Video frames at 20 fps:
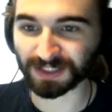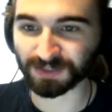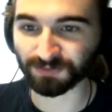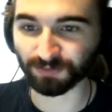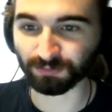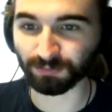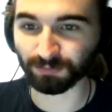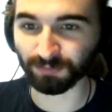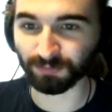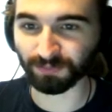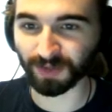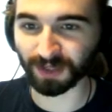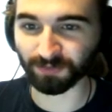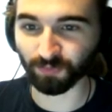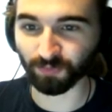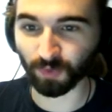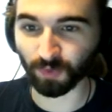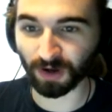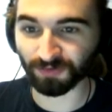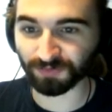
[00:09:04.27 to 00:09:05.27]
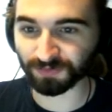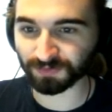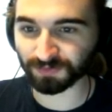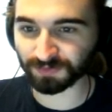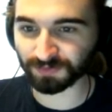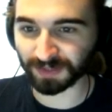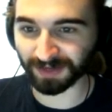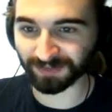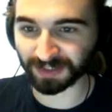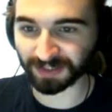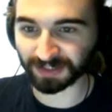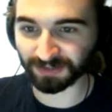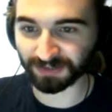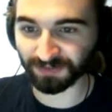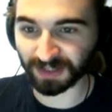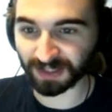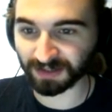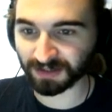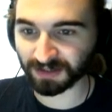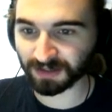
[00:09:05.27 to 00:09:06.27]
and that's like rough having to
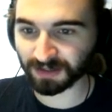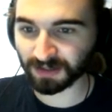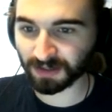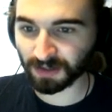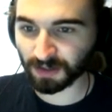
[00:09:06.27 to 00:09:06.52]
live there.